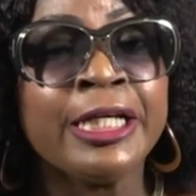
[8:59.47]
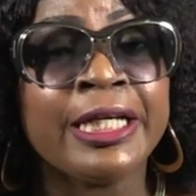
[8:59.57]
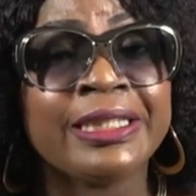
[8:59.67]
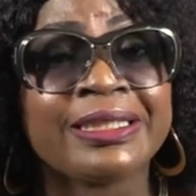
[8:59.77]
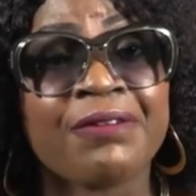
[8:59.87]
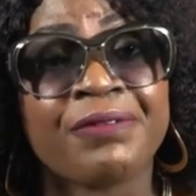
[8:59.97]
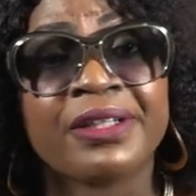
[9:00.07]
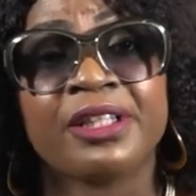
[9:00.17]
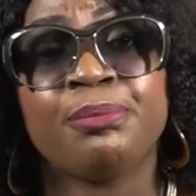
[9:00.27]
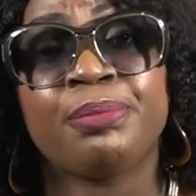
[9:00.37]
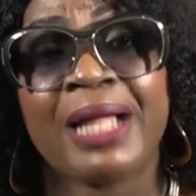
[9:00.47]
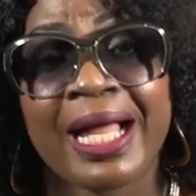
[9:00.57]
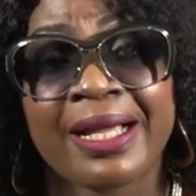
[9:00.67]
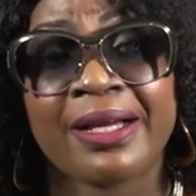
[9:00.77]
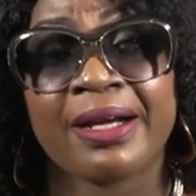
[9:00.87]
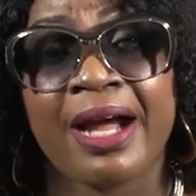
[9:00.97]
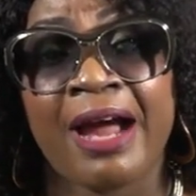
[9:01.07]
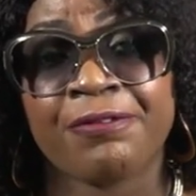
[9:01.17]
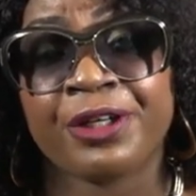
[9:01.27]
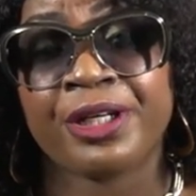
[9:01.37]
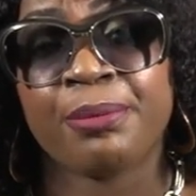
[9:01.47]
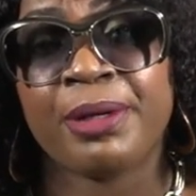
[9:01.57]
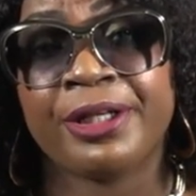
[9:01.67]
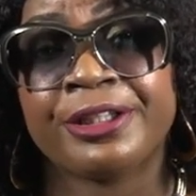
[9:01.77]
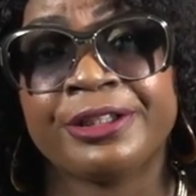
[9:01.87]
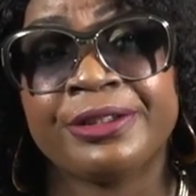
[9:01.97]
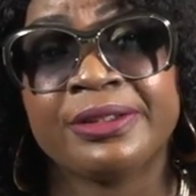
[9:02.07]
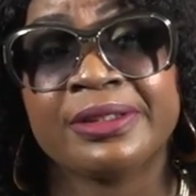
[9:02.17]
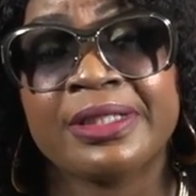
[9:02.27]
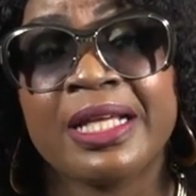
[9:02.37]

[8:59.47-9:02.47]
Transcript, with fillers: it's affecting black African Americans